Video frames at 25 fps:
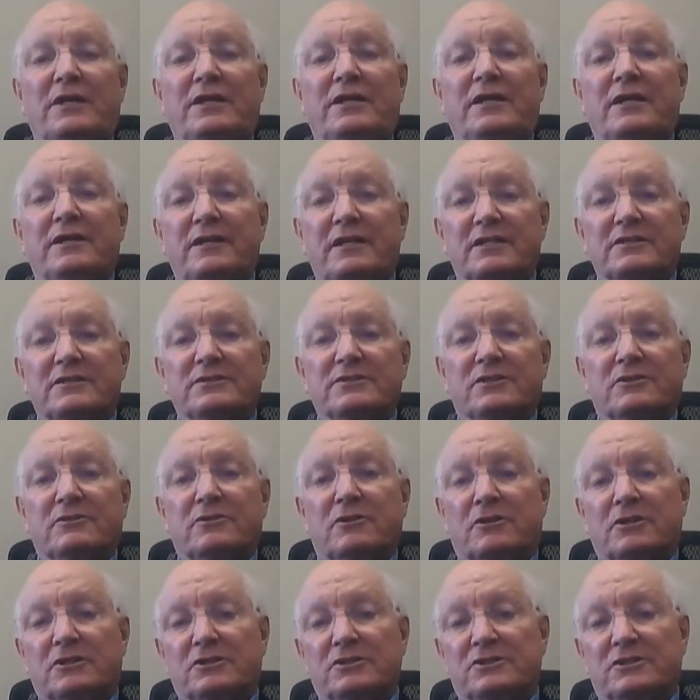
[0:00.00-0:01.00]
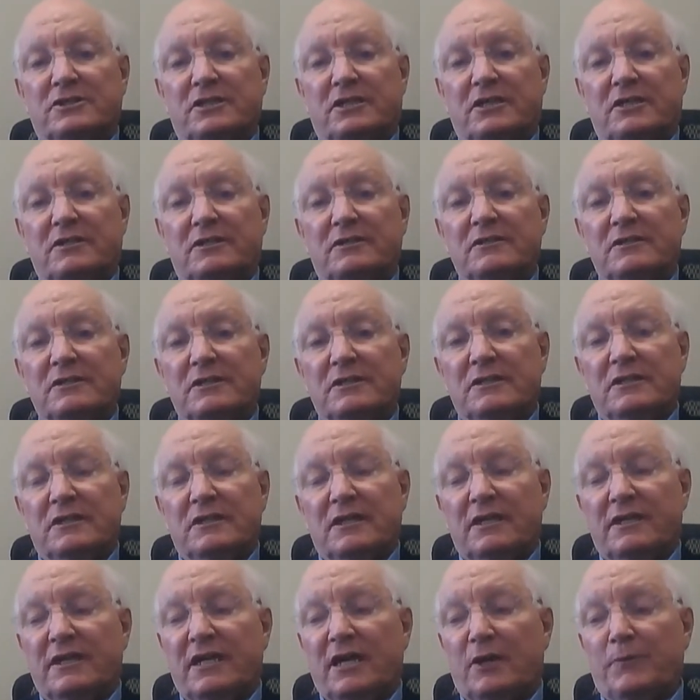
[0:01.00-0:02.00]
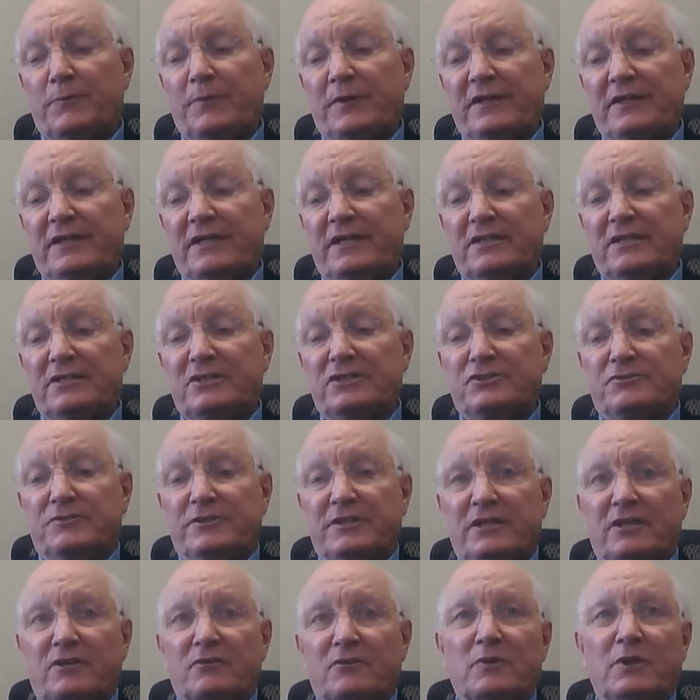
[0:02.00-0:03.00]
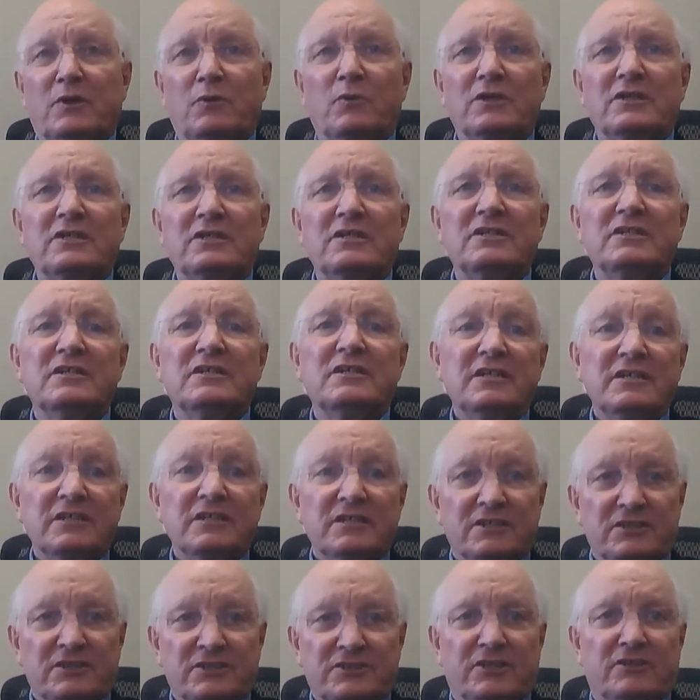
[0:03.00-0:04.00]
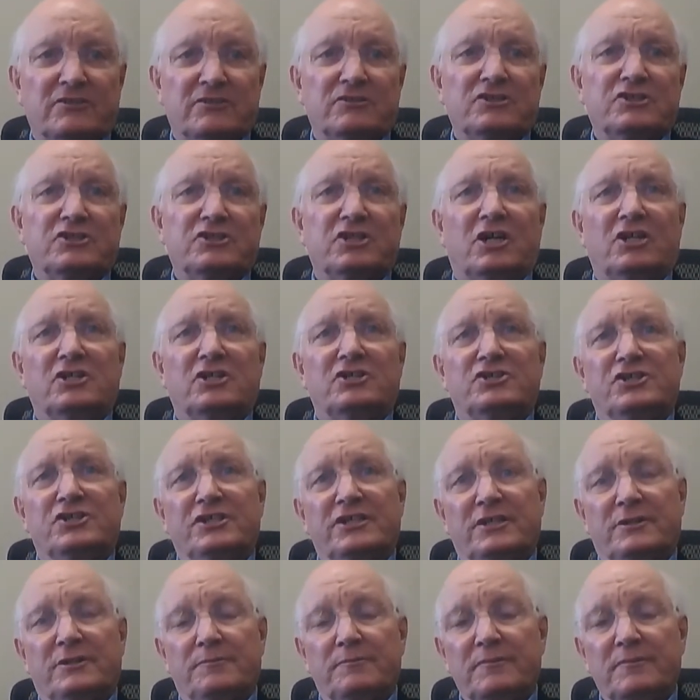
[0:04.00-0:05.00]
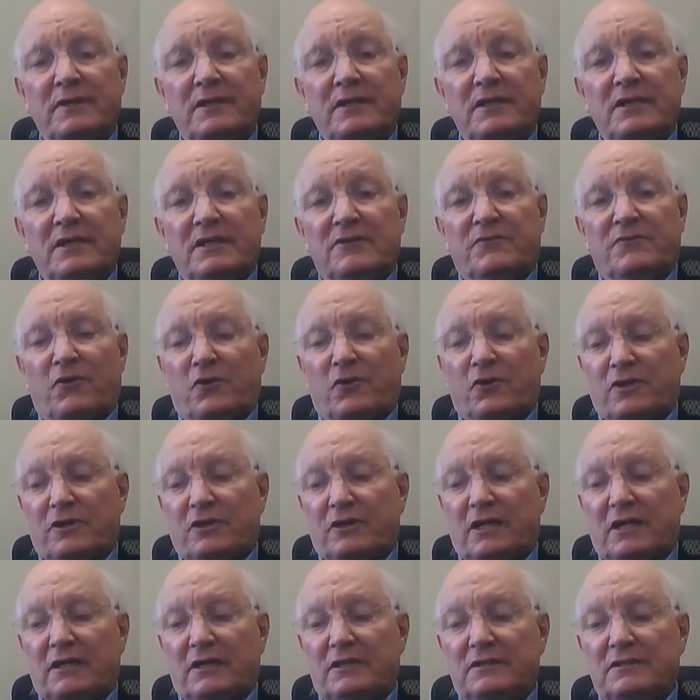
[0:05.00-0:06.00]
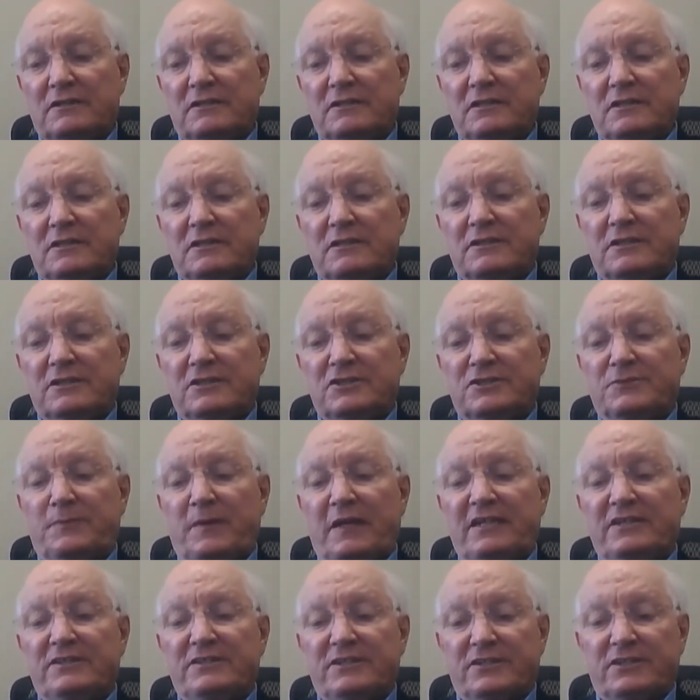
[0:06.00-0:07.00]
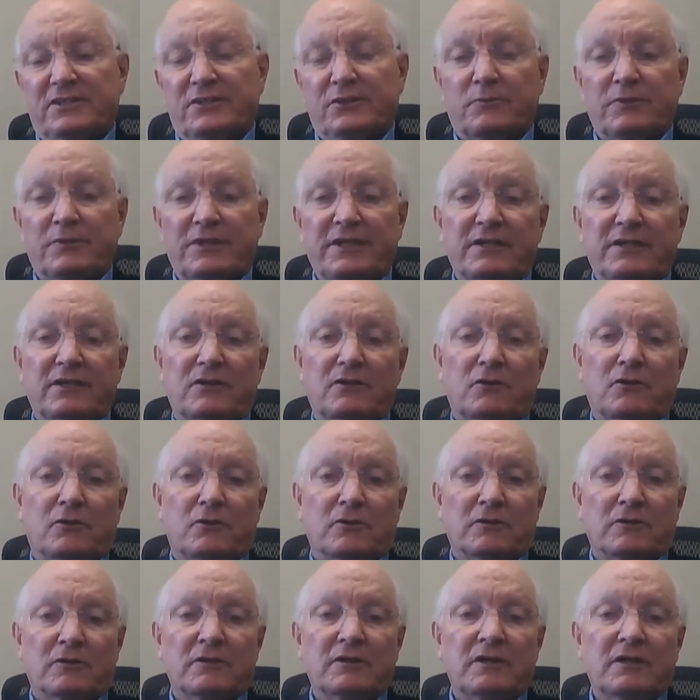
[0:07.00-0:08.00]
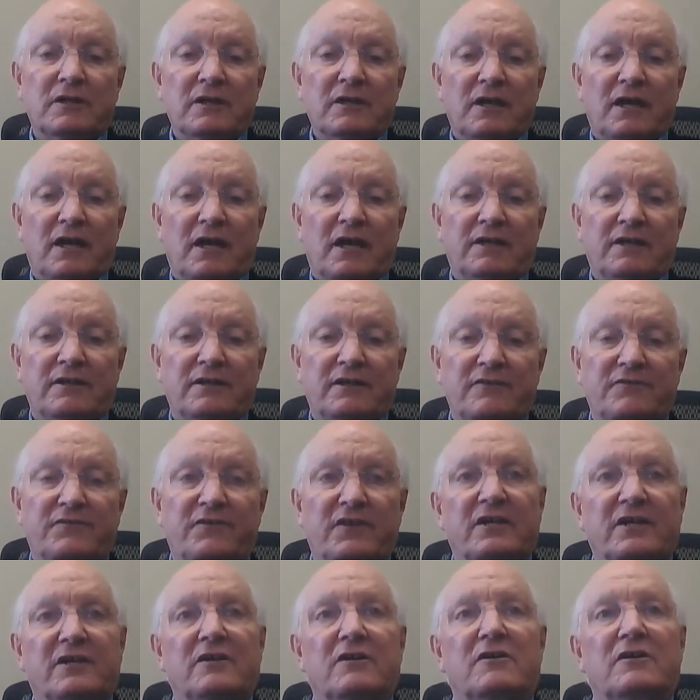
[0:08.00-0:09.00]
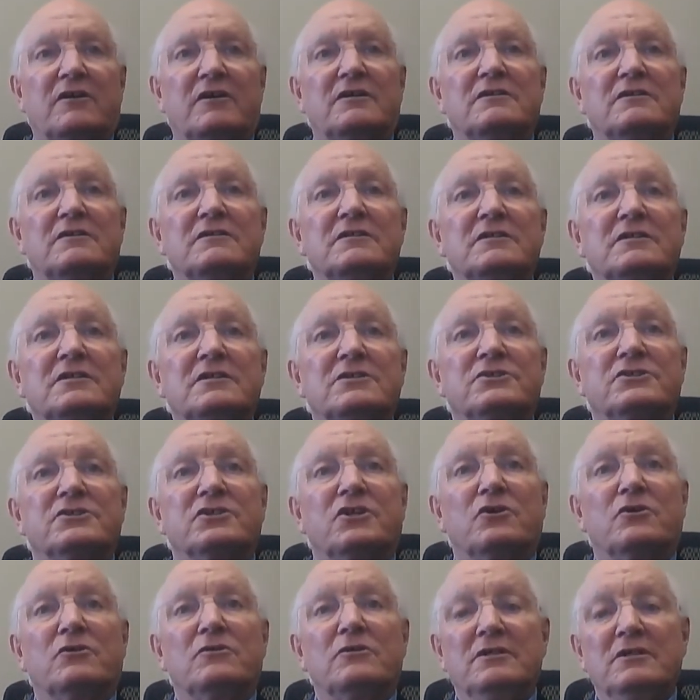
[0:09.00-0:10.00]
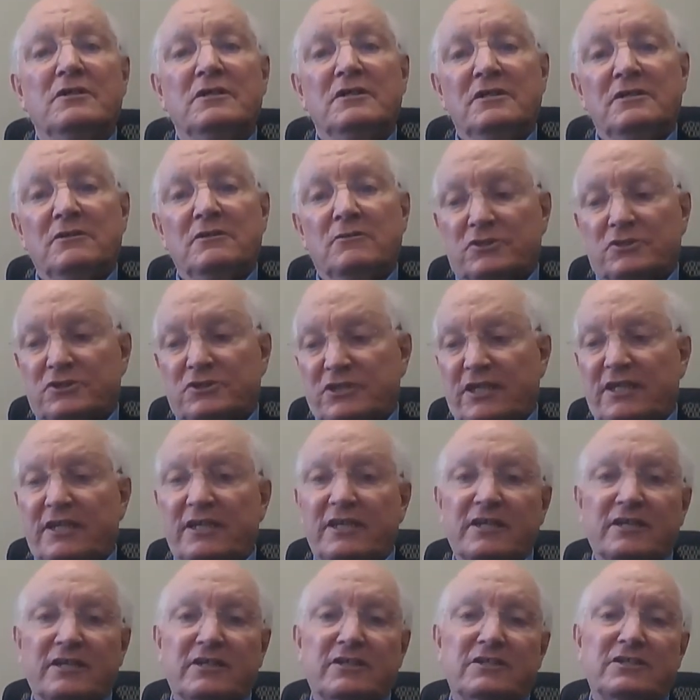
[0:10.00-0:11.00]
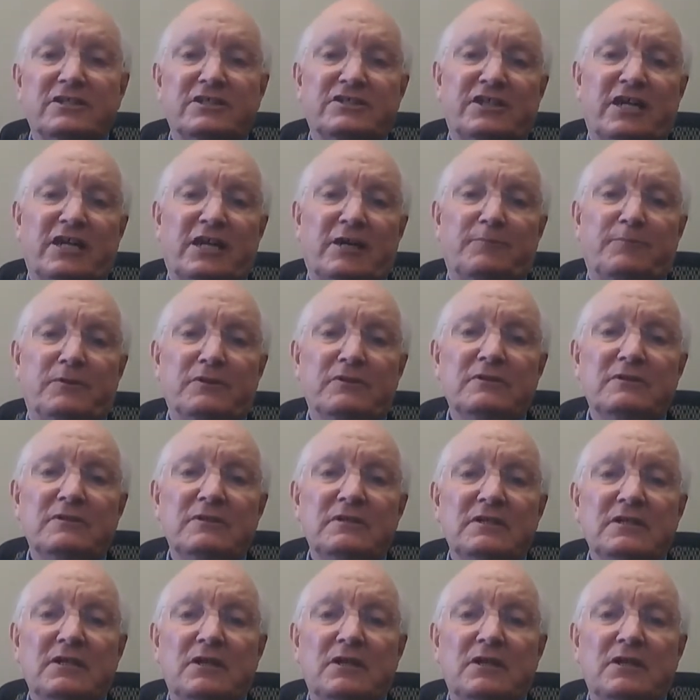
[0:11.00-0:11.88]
did this, of course, in helping the industry out. We wouldn't consider charging them for the space at the arena or at the fire hall. So we're setting a good example.